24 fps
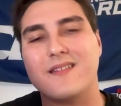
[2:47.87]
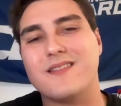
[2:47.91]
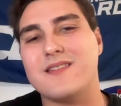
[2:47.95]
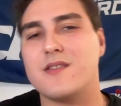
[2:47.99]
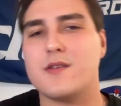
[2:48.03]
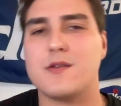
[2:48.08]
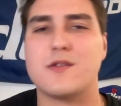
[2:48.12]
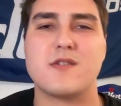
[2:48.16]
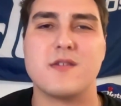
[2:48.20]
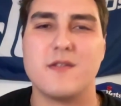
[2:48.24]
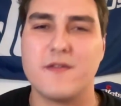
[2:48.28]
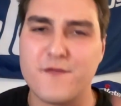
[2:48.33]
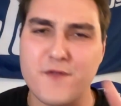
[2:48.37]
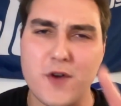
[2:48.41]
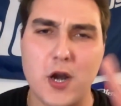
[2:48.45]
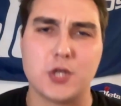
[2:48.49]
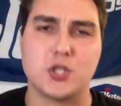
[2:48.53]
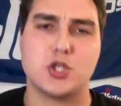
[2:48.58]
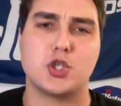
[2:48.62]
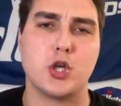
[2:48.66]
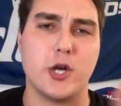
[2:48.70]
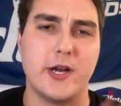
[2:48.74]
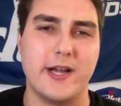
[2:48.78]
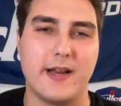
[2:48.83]
just
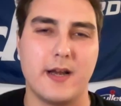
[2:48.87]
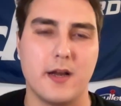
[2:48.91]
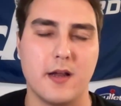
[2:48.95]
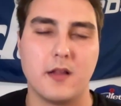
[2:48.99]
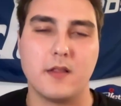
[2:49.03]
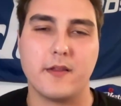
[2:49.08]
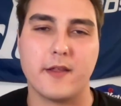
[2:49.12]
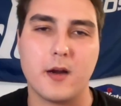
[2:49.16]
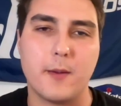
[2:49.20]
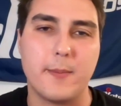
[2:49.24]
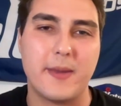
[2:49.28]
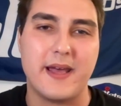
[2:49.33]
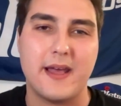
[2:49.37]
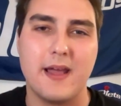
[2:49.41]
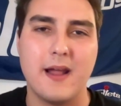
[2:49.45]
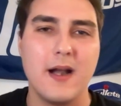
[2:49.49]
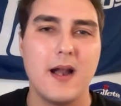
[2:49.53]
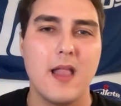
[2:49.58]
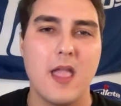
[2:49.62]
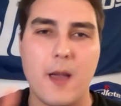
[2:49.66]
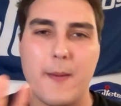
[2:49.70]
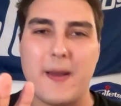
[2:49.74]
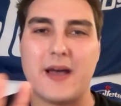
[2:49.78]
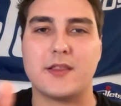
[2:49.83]
frustrated a little bit
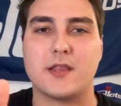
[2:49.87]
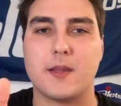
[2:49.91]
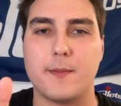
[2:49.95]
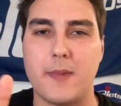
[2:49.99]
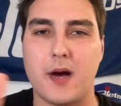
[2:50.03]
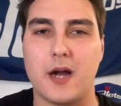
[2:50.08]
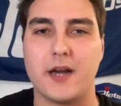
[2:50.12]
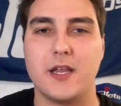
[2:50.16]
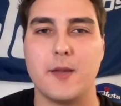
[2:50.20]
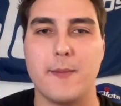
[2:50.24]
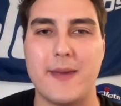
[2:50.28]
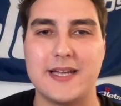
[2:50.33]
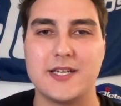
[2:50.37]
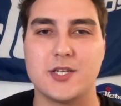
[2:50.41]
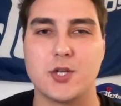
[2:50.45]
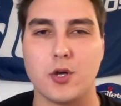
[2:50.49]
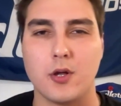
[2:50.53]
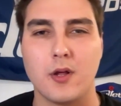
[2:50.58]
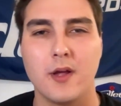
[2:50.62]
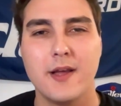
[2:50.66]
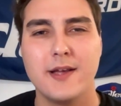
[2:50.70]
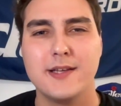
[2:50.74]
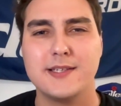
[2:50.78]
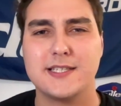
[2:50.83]
about the Monumental
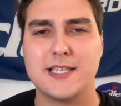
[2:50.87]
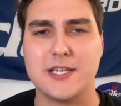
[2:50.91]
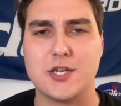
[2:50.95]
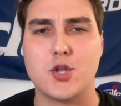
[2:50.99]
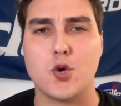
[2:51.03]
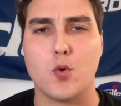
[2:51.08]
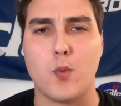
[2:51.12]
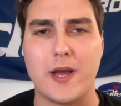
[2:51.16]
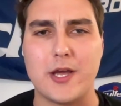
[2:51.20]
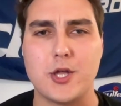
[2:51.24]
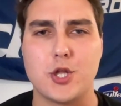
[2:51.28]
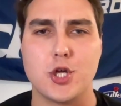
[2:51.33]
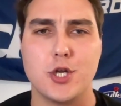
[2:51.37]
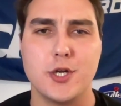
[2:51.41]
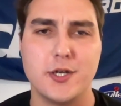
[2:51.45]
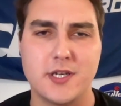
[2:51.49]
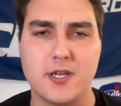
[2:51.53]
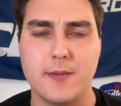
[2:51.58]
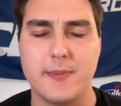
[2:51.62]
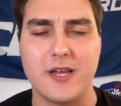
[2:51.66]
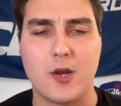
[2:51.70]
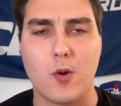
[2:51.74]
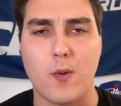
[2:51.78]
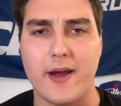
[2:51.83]
situation, to
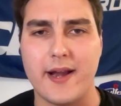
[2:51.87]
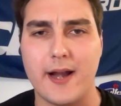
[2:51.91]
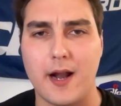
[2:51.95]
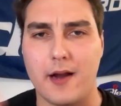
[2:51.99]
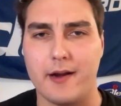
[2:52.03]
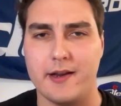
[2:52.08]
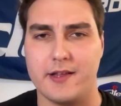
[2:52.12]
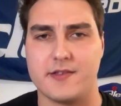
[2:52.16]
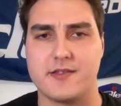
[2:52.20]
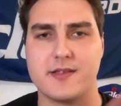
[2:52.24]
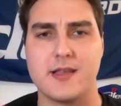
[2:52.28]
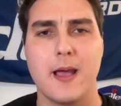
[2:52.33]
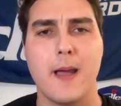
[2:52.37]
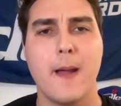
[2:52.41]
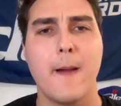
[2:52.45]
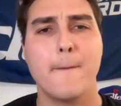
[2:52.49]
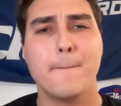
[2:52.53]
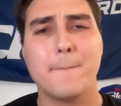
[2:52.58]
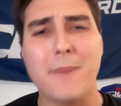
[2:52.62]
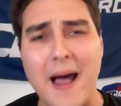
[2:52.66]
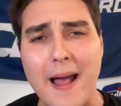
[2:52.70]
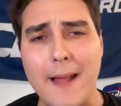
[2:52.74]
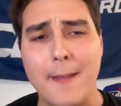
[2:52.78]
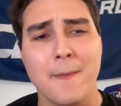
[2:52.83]
be quite honest.
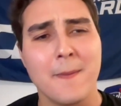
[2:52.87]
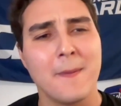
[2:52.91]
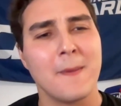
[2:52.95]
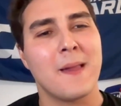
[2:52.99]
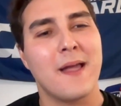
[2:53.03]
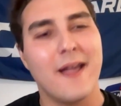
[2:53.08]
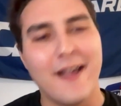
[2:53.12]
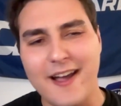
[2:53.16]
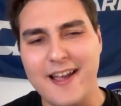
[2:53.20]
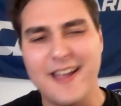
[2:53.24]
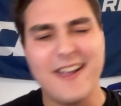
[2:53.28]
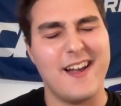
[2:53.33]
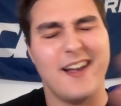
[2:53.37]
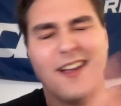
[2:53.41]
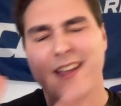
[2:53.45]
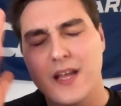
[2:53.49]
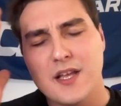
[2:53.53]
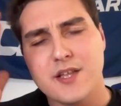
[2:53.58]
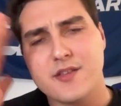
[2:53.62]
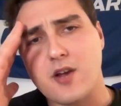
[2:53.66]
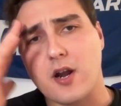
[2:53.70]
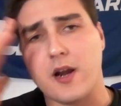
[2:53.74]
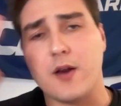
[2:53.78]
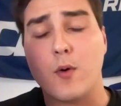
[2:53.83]
But
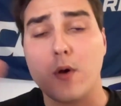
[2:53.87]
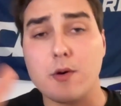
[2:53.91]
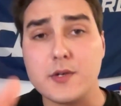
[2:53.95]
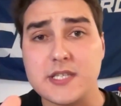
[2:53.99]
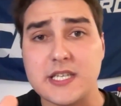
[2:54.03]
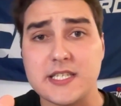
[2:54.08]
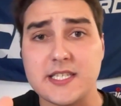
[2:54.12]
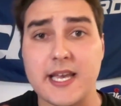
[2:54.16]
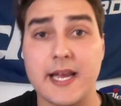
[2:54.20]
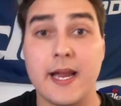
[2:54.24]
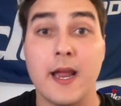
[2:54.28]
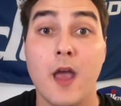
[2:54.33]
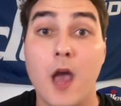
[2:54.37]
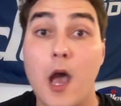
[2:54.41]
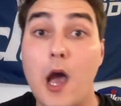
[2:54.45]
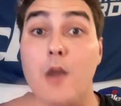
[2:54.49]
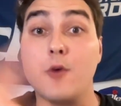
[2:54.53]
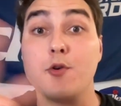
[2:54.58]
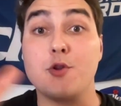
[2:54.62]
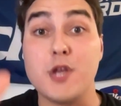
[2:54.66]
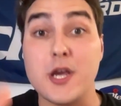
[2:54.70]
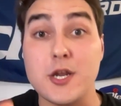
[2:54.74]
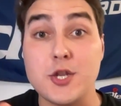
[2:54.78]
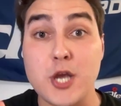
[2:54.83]
sorry, what was I saying? Oh,
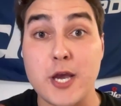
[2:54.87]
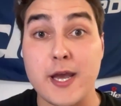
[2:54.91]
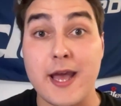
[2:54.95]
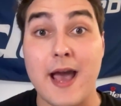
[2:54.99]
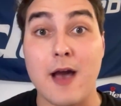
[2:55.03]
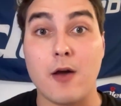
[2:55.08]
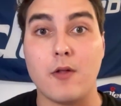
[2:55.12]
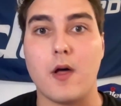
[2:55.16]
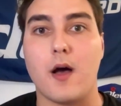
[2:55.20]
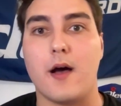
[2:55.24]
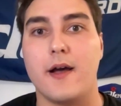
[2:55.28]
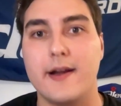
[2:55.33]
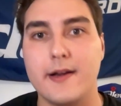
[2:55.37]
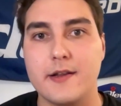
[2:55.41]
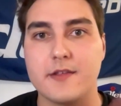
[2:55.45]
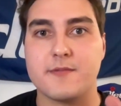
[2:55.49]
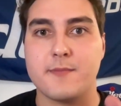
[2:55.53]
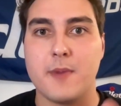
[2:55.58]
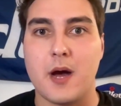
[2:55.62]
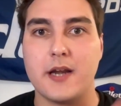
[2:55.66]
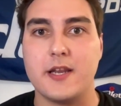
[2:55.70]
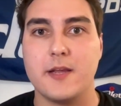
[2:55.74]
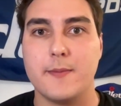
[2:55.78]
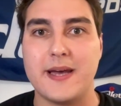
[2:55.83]
JJ Outlaw in his
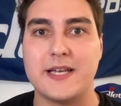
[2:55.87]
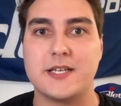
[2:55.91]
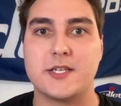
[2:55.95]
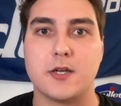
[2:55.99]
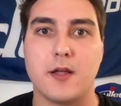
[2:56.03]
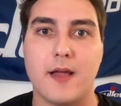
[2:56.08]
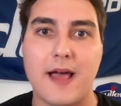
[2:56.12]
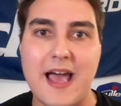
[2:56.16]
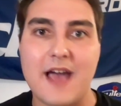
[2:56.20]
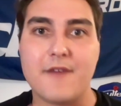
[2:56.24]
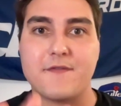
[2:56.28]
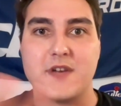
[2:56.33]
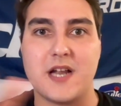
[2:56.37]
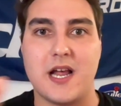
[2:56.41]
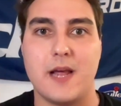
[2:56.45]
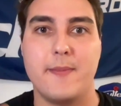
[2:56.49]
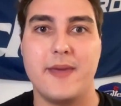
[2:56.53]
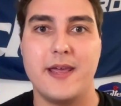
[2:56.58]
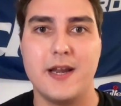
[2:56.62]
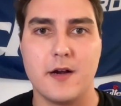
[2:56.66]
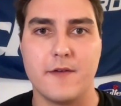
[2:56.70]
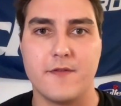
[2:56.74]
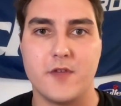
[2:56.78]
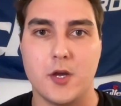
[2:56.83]
Monumental halftime
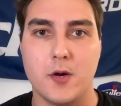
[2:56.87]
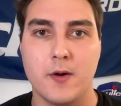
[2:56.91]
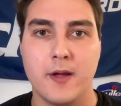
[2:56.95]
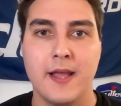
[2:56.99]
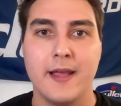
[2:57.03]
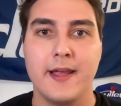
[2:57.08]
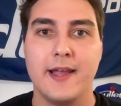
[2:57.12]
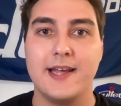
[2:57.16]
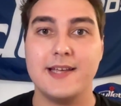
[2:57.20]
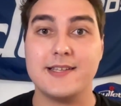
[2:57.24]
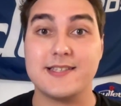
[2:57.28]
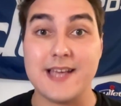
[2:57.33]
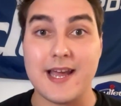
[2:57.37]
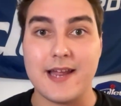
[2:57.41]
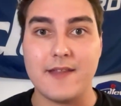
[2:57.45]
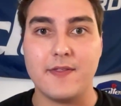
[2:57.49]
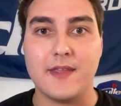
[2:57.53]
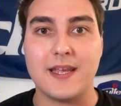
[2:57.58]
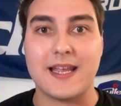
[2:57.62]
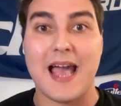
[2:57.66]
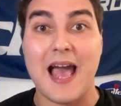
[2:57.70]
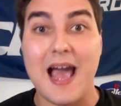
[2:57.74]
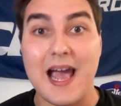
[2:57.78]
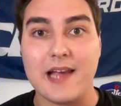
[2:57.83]
interview, he said the
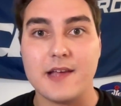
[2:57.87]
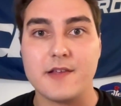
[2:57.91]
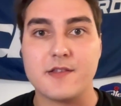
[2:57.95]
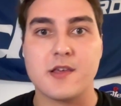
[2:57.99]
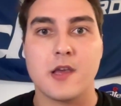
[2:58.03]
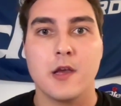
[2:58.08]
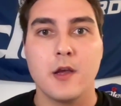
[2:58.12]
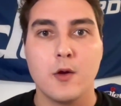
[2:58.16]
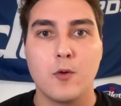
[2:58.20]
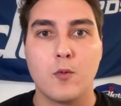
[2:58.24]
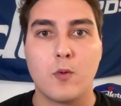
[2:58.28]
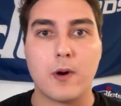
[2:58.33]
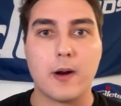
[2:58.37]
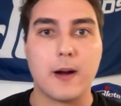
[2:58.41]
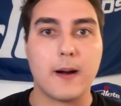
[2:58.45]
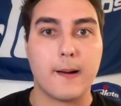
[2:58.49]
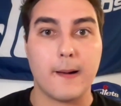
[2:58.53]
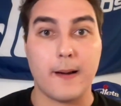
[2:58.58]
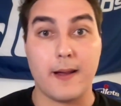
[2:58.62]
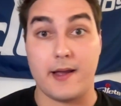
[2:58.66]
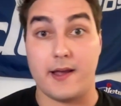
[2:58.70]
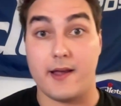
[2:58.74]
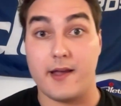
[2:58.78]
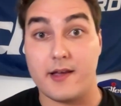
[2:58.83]
guys were
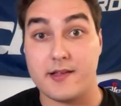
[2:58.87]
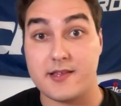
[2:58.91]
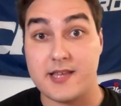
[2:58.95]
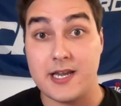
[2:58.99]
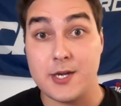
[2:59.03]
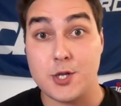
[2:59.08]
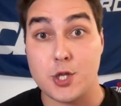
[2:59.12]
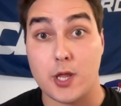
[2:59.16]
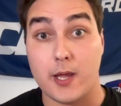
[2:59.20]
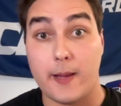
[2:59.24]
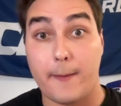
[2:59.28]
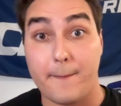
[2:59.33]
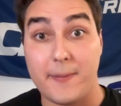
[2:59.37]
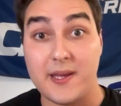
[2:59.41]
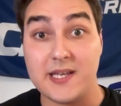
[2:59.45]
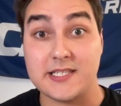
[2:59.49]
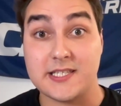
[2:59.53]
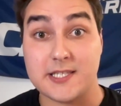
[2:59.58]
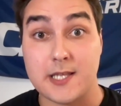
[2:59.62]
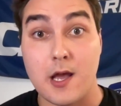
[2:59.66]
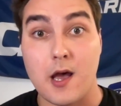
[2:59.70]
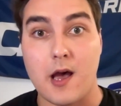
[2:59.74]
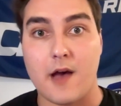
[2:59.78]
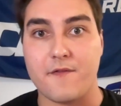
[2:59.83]
essentially
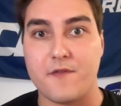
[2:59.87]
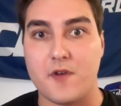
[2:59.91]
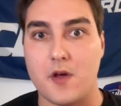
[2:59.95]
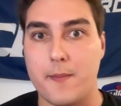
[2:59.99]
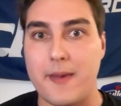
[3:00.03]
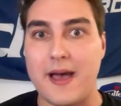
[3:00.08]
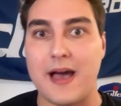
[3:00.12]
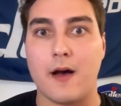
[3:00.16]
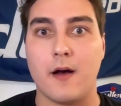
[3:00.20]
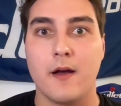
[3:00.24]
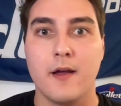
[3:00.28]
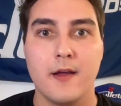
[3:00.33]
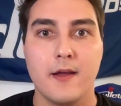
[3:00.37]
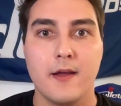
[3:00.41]
pissed off about